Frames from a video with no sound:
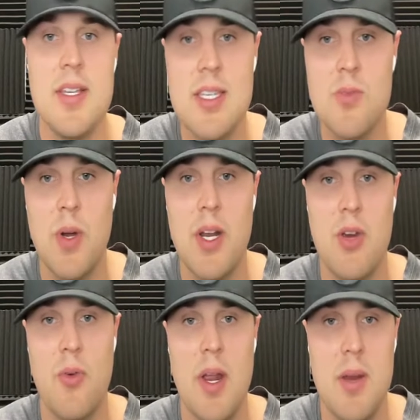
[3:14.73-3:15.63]
this is what it
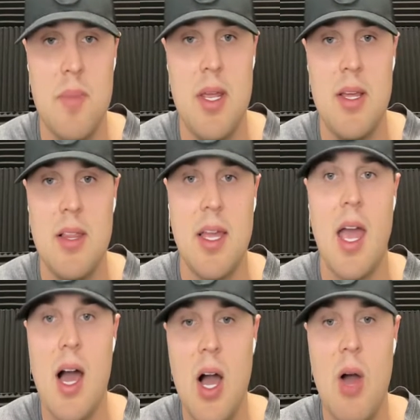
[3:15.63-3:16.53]
created me. Like,
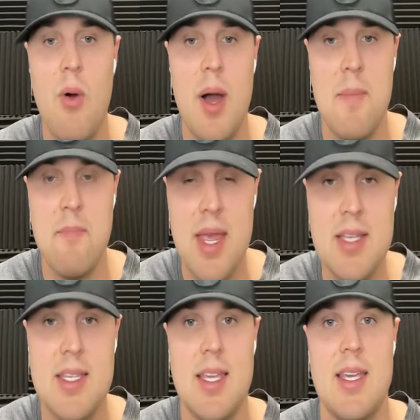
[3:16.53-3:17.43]
how
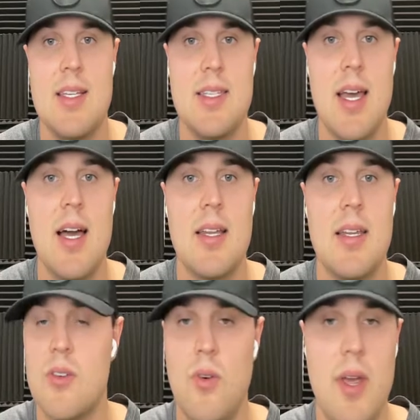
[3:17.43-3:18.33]
amazing is that?
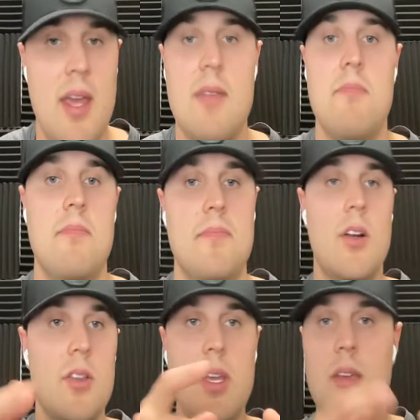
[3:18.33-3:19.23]
So in
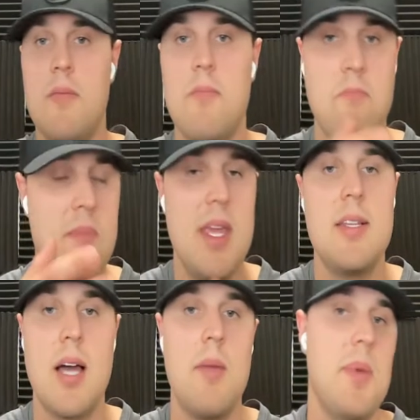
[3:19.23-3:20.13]
literally me
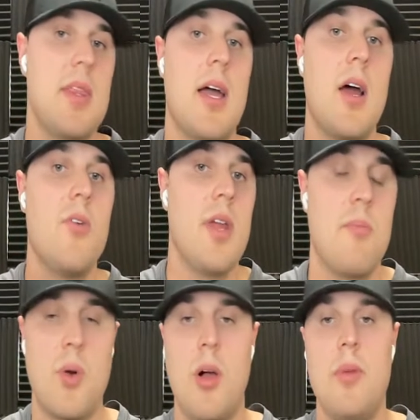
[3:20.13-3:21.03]
typing that out,
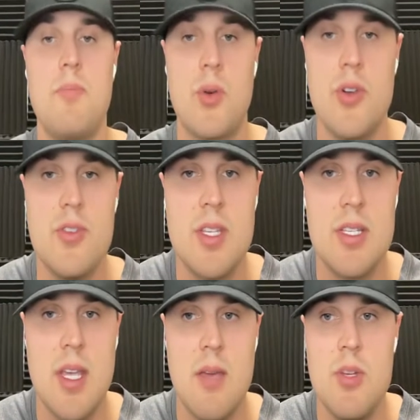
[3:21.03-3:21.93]
it probably produced
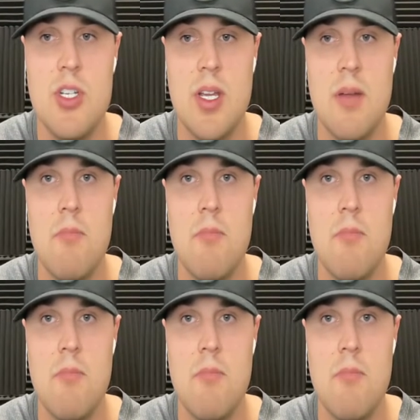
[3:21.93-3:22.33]
this image in a